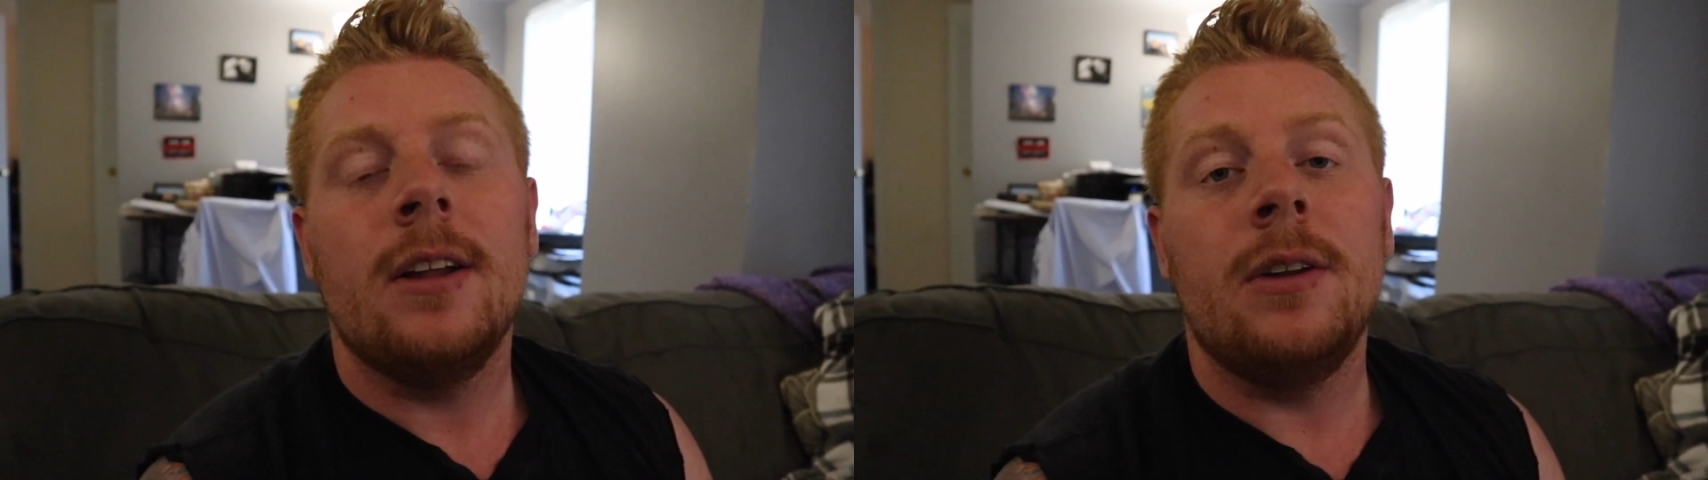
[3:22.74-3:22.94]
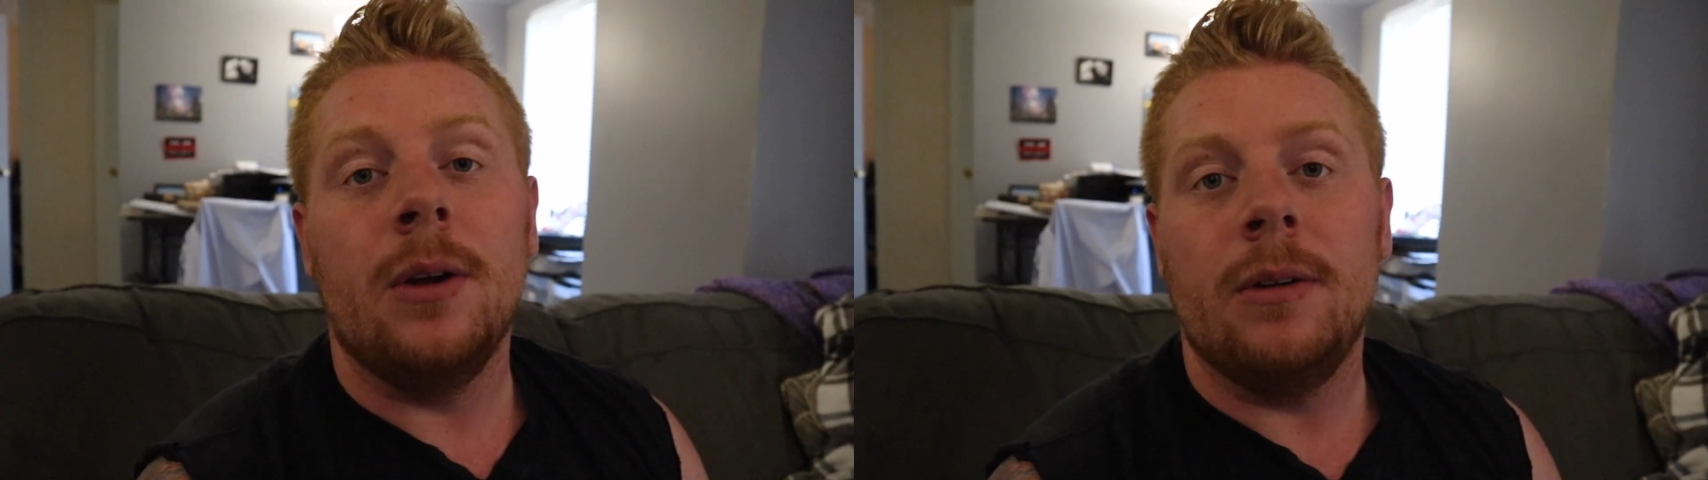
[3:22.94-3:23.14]

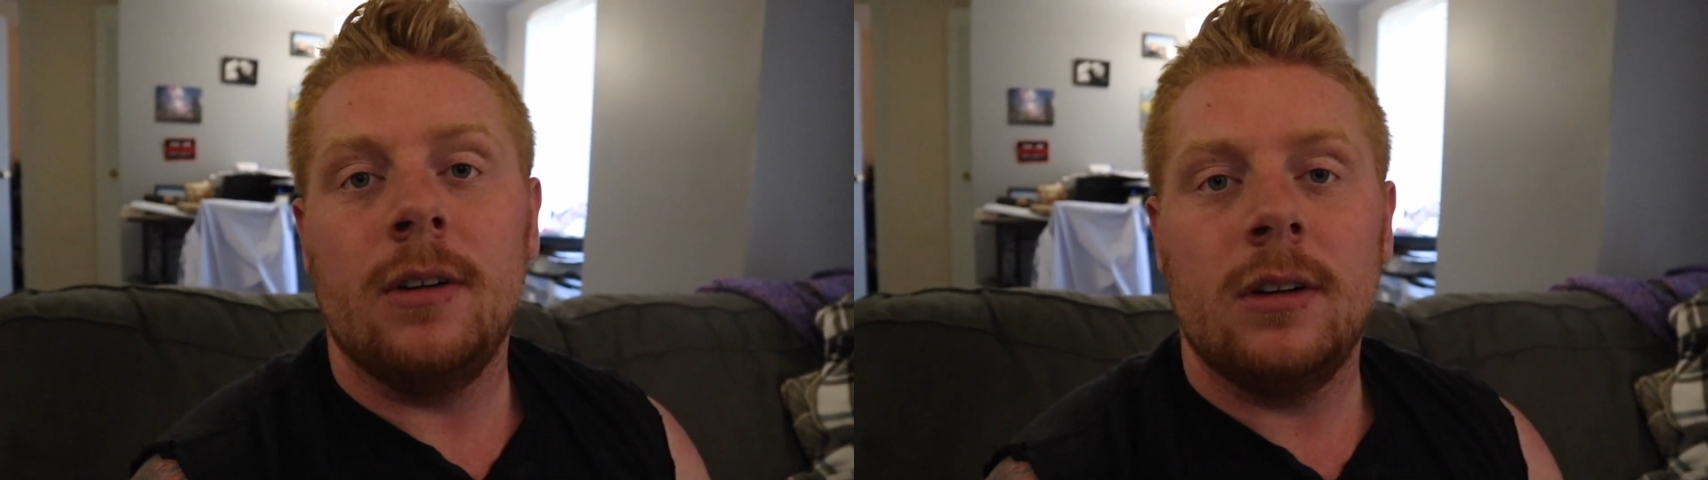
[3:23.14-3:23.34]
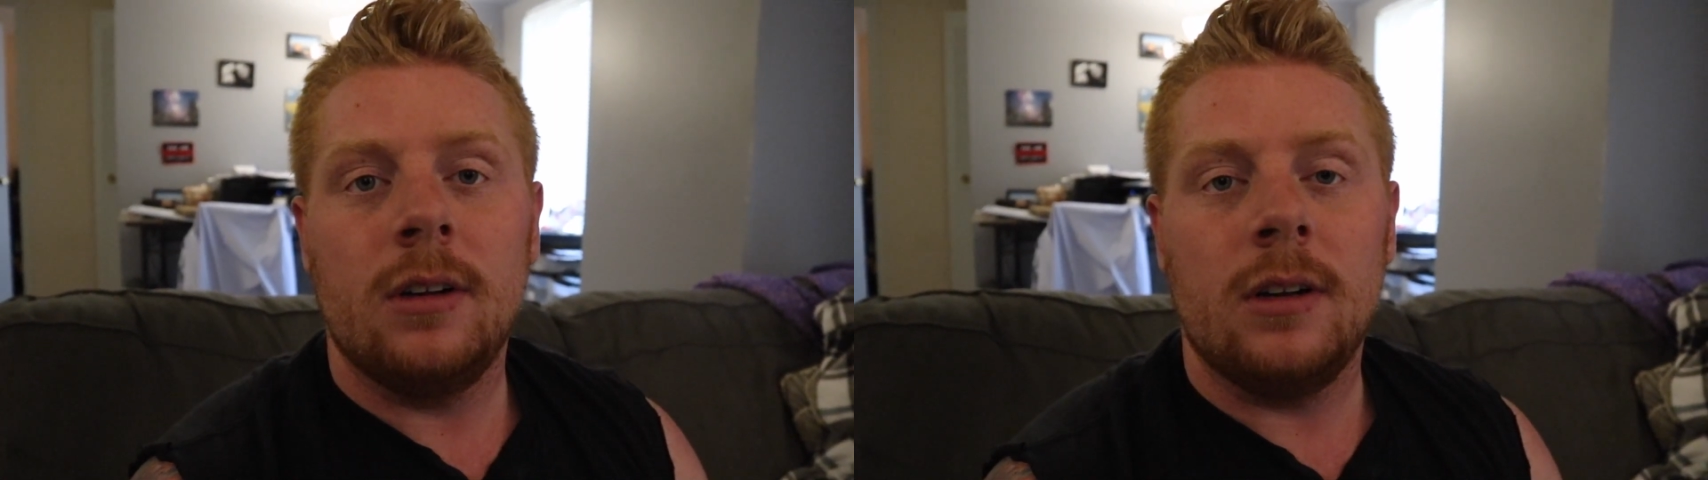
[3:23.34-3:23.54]
dude,
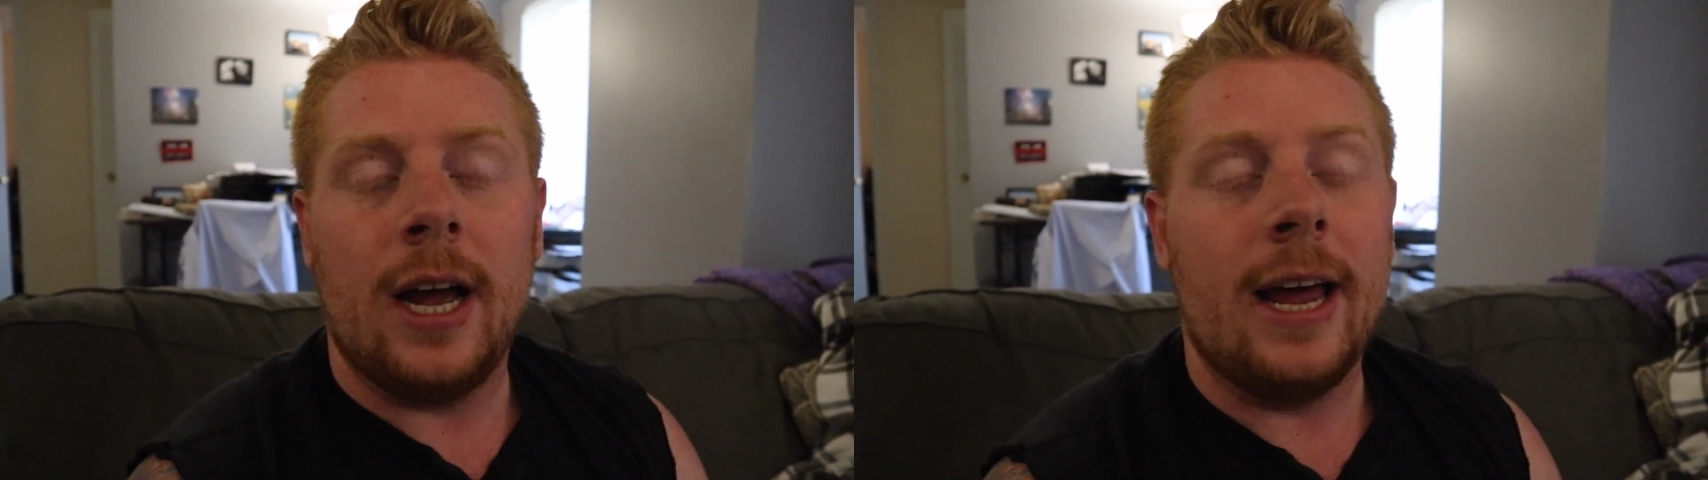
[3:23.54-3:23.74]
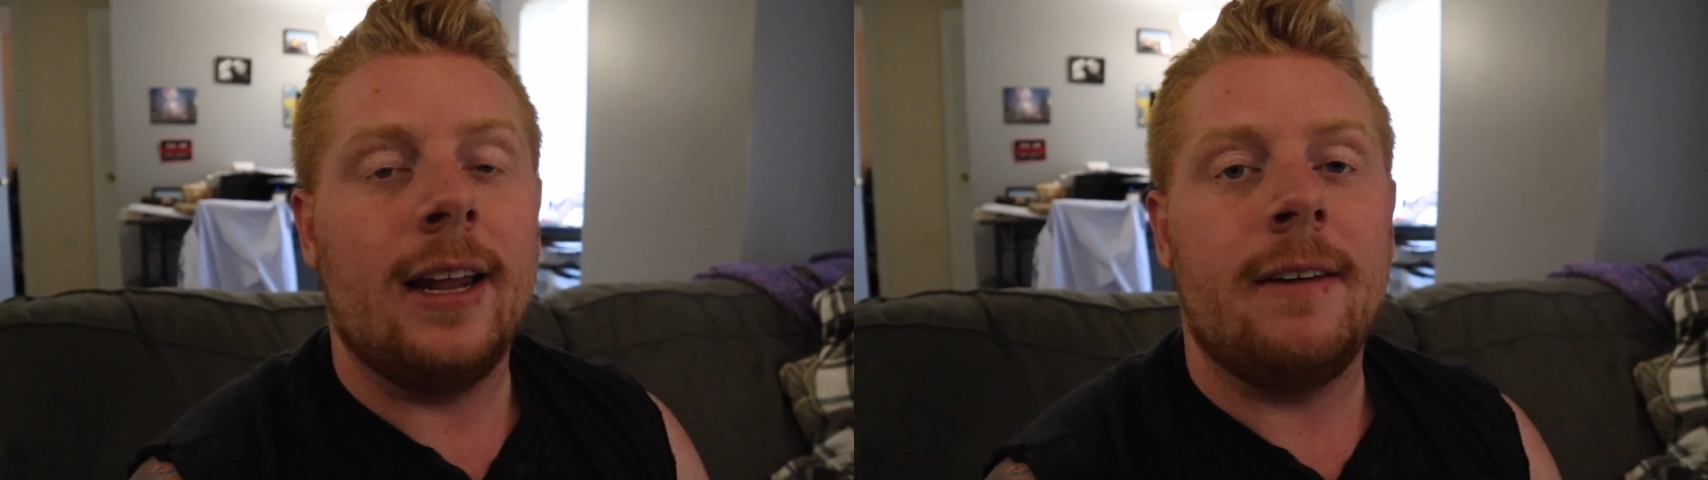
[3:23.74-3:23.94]

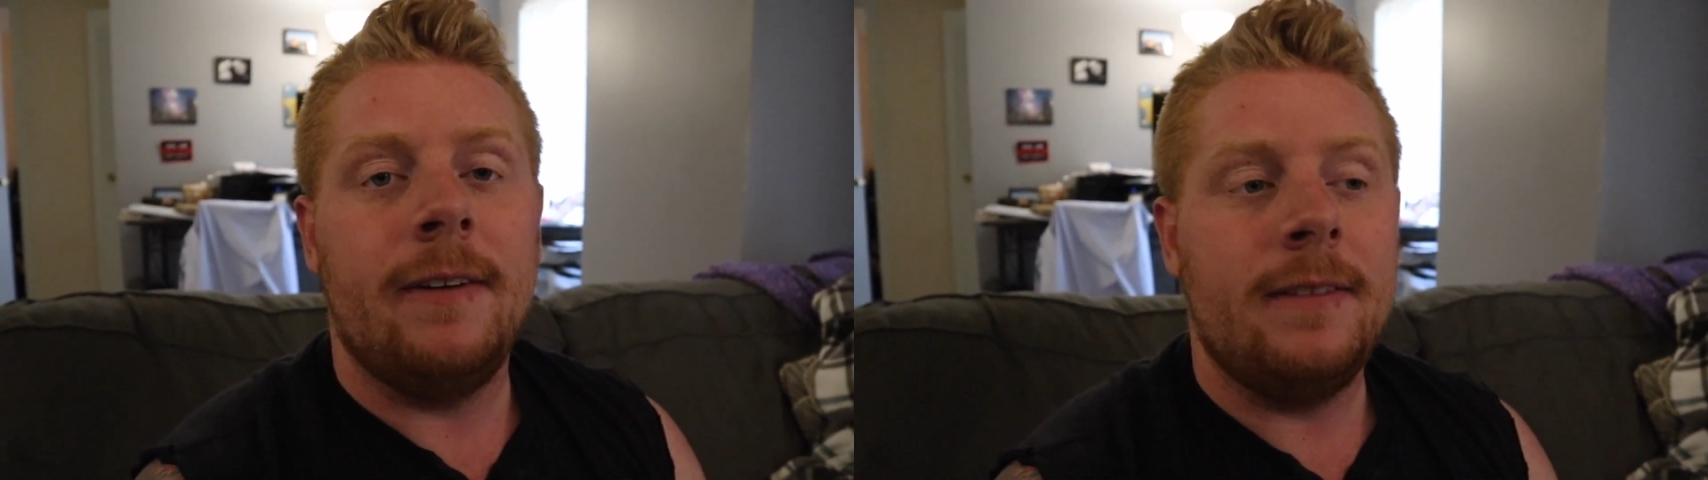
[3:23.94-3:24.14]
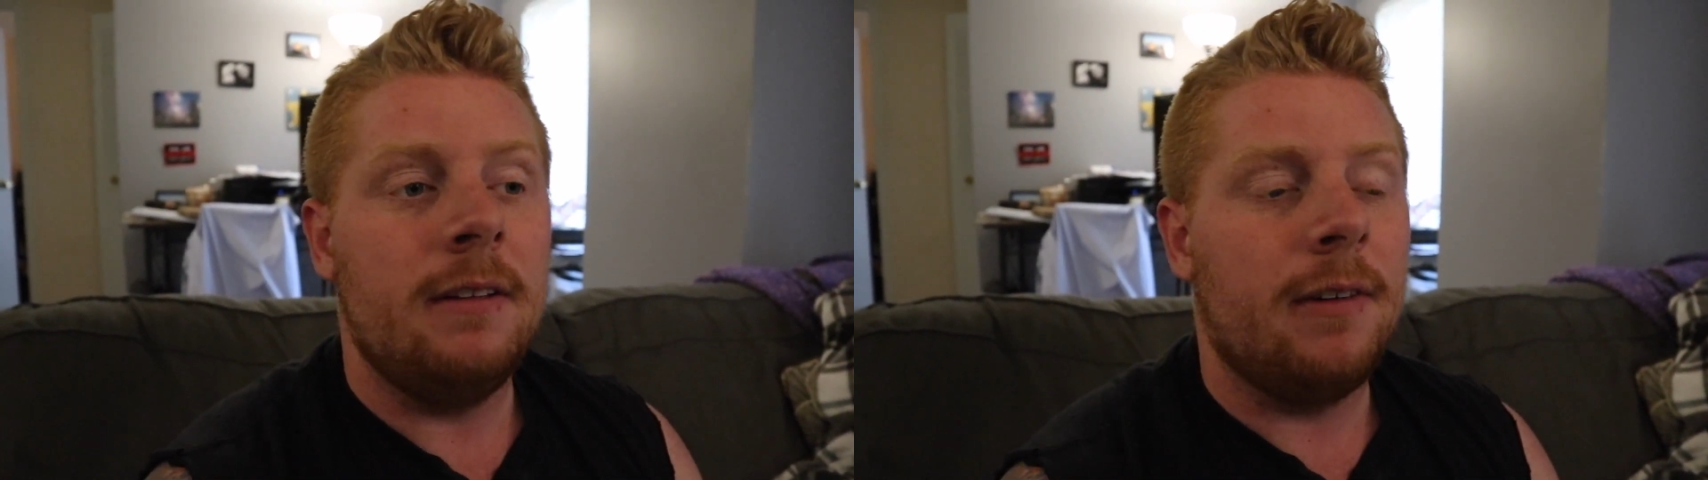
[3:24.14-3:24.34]
I had like 15